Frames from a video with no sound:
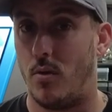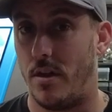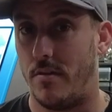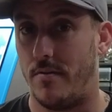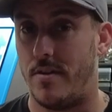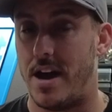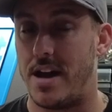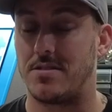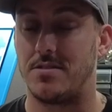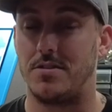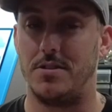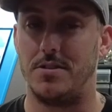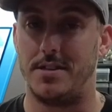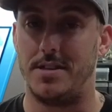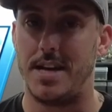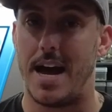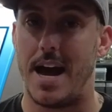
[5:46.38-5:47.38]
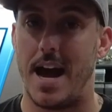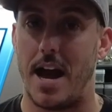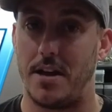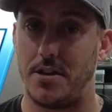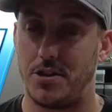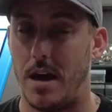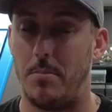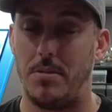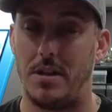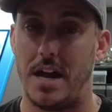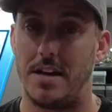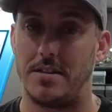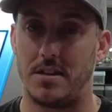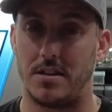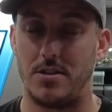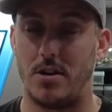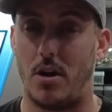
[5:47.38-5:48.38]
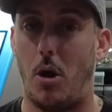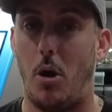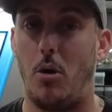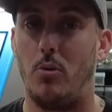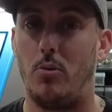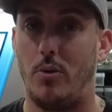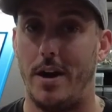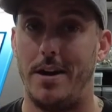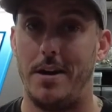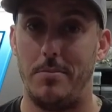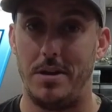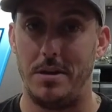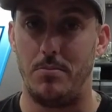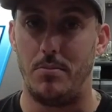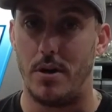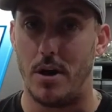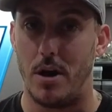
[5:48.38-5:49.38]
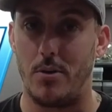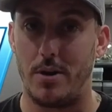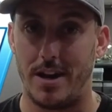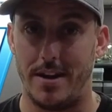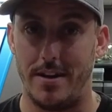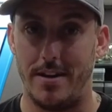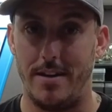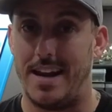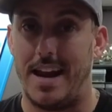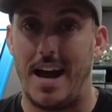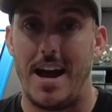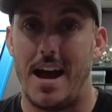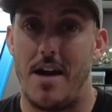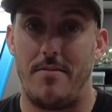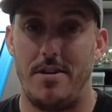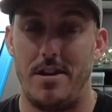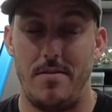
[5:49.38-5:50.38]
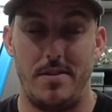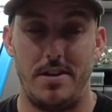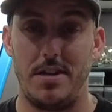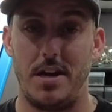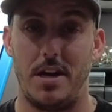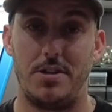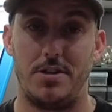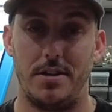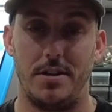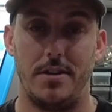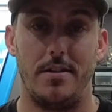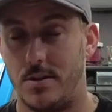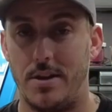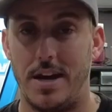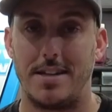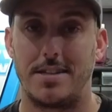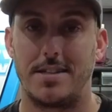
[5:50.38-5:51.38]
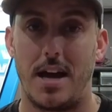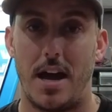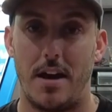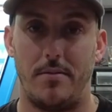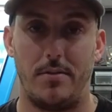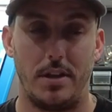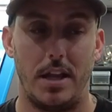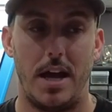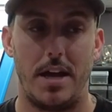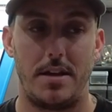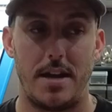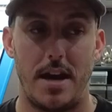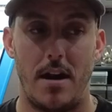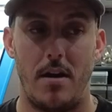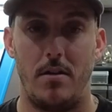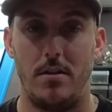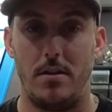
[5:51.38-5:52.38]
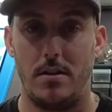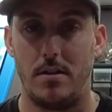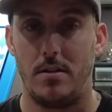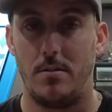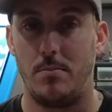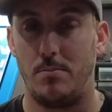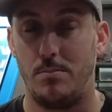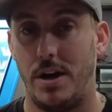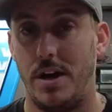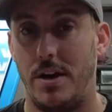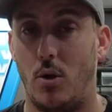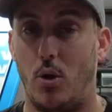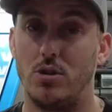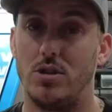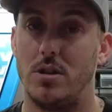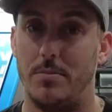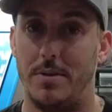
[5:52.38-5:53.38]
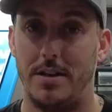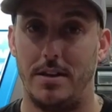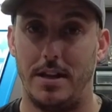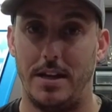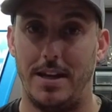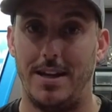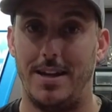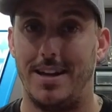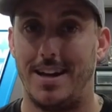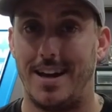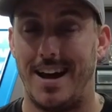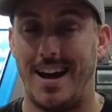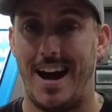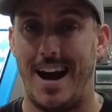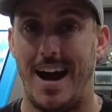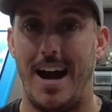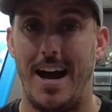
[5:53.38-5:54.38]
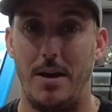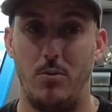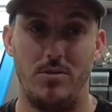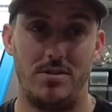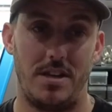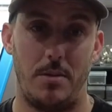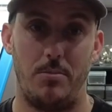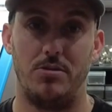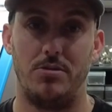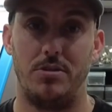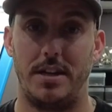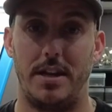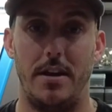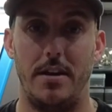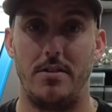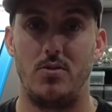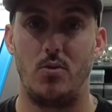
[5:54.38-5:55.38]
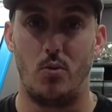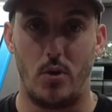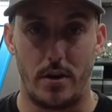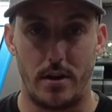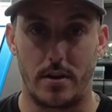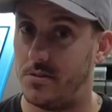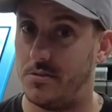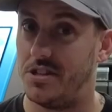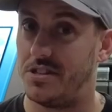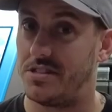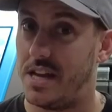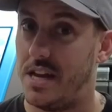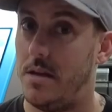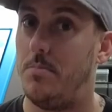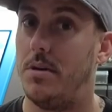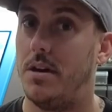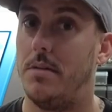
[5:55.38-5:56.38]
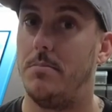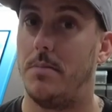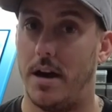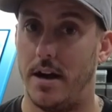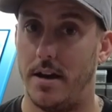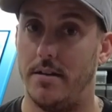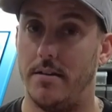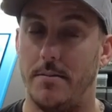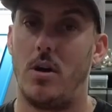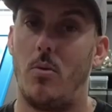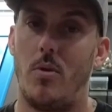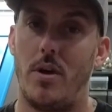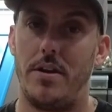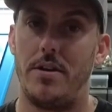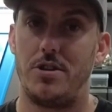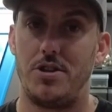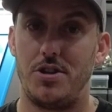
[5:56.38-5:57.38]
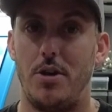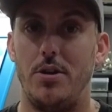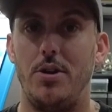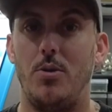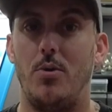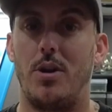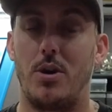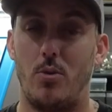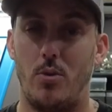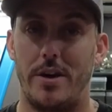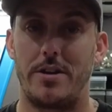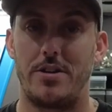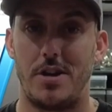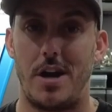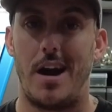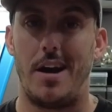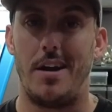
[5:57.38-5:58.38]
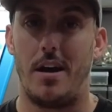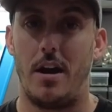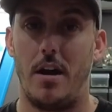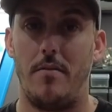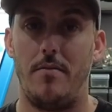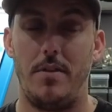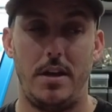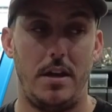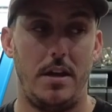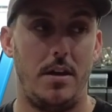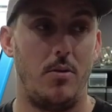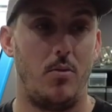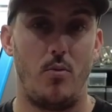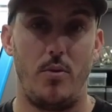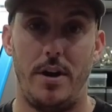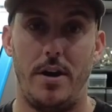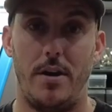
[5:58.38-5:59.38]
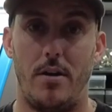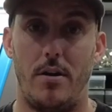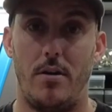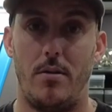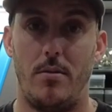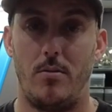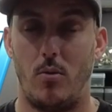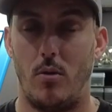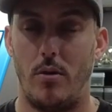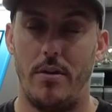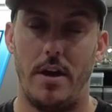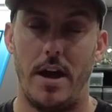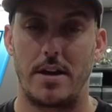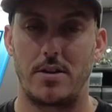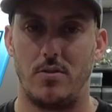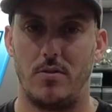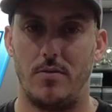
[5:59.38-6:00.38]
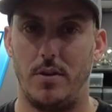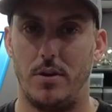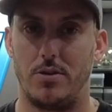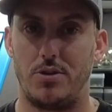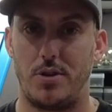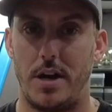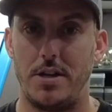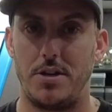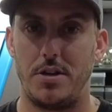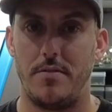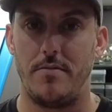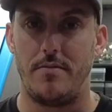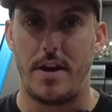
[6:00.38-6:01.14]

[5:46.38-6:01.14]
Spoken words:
where the fastener is attached, that plastic to already be broken, and I haven't even touched it. So that's kind of a letdown, but ultimately I was able to get it to work. So just keep it in mind. So I wanted to show you a quick shot of the rear or the actual filtration